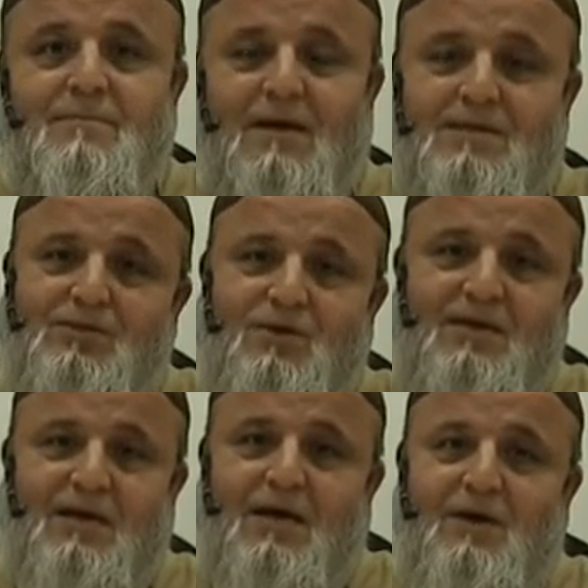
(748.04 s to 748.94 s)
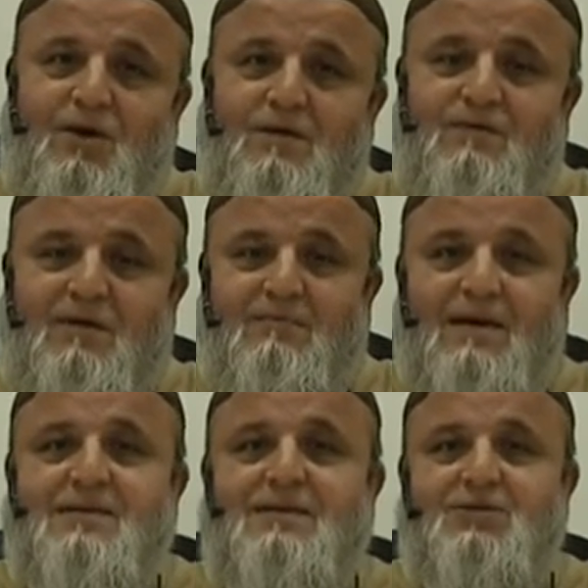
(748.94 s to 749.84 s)
a story that I heard from
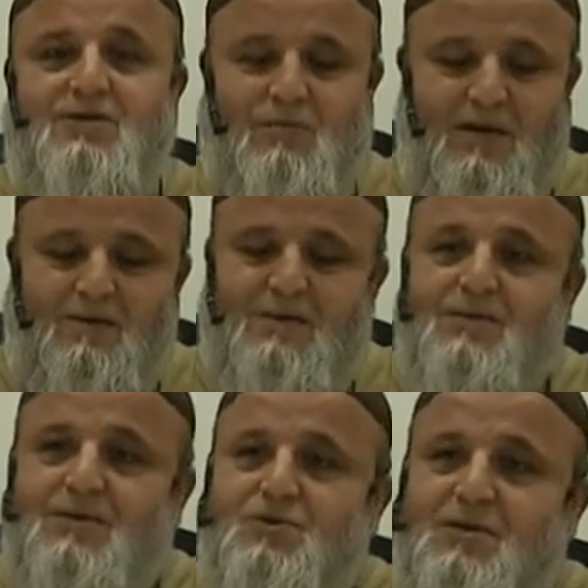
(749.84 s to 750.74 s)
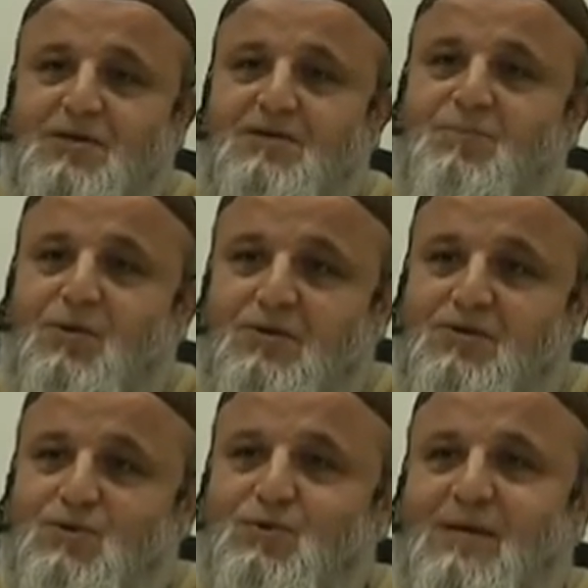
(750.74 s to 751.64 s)
my teacher when he was teaching this point
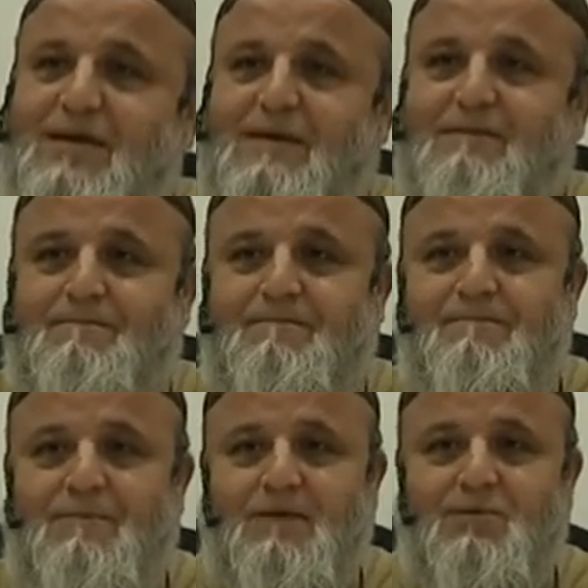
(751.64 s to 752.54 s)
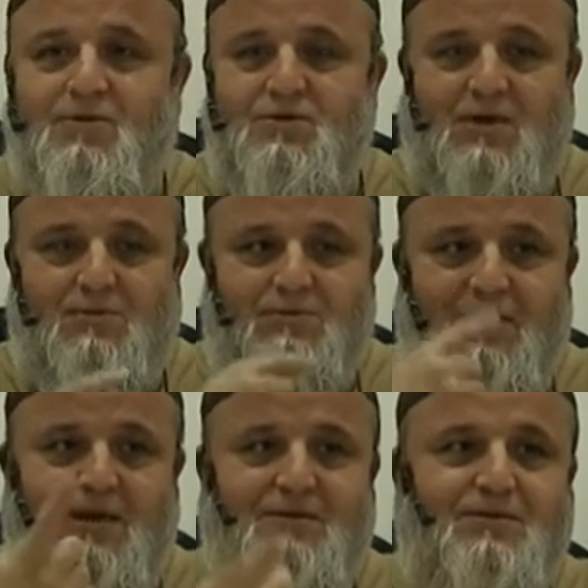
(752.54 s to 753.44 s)
to me, which I will
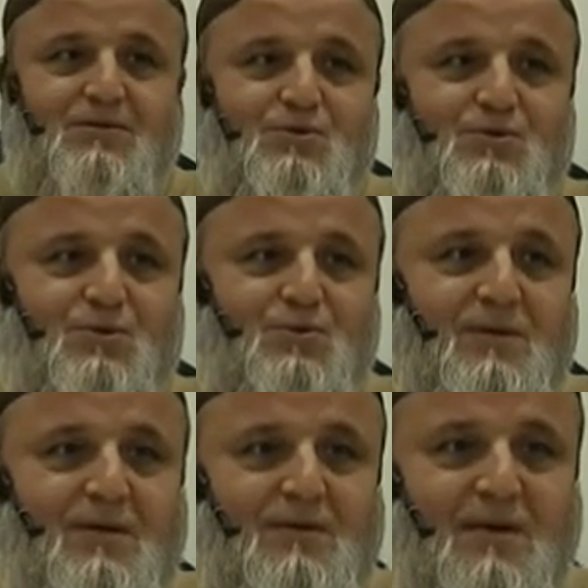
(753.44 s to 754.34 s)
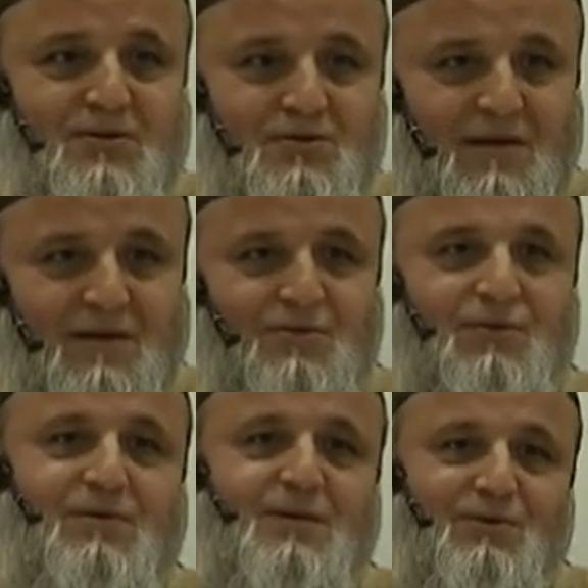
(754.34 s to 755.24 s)
relate it to you, then inshallah
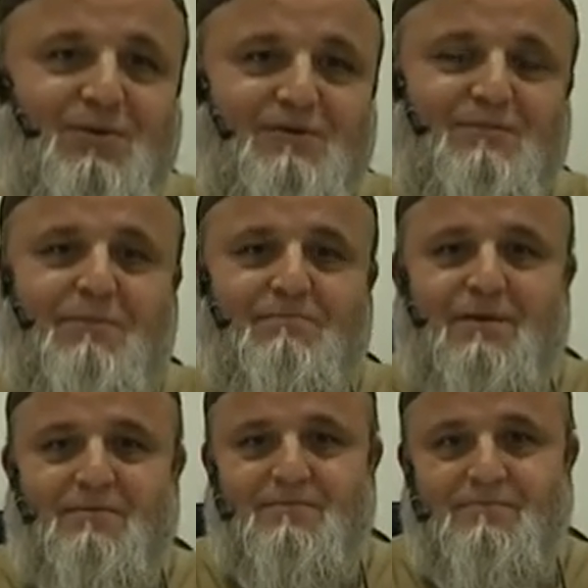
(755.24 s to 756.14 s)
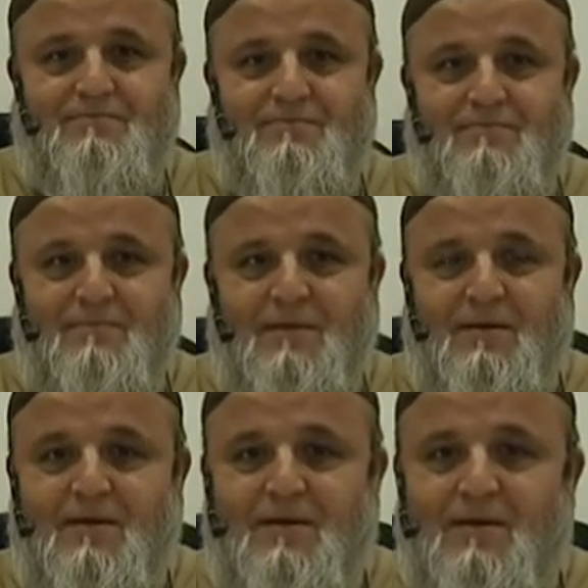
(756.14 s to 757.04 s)
you'll remember.
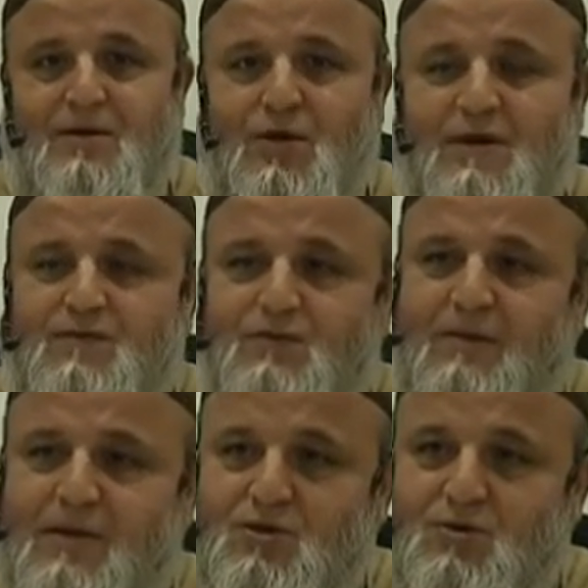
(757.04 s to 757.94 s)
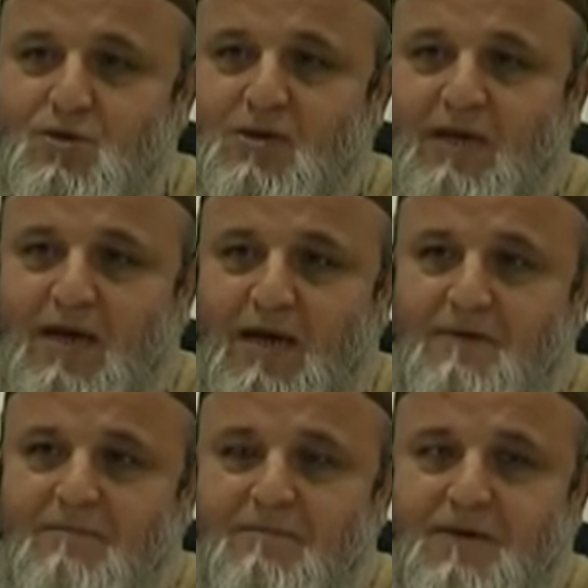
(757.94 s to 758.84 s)
You have to make sure that
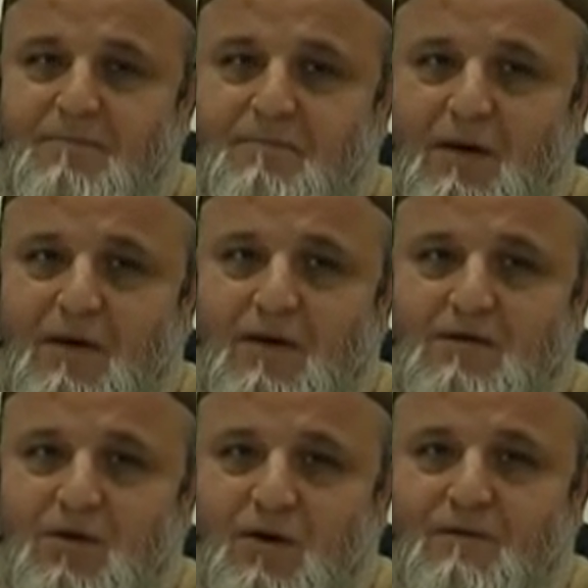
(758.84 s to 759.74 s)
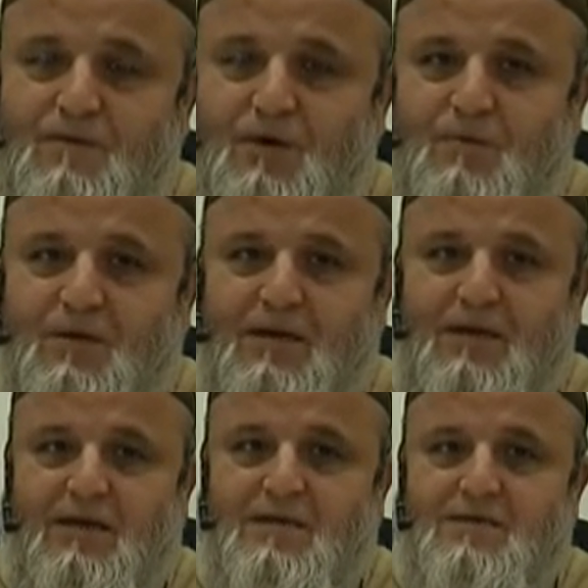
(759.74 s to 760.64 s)
every part of your
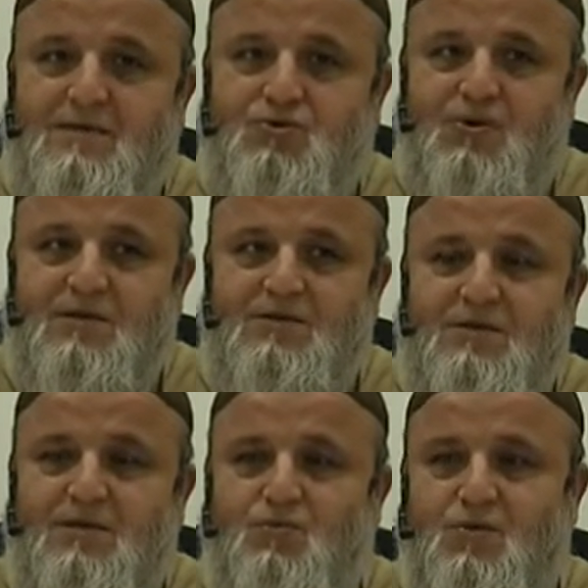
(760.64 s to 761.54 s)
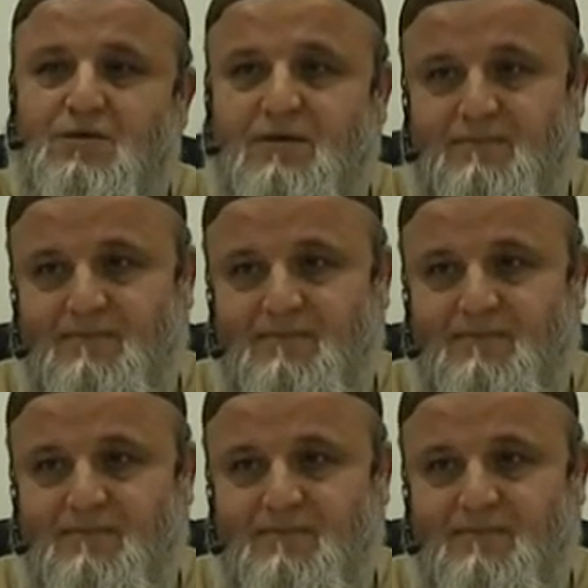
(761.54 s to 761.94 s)
body is drenched in water.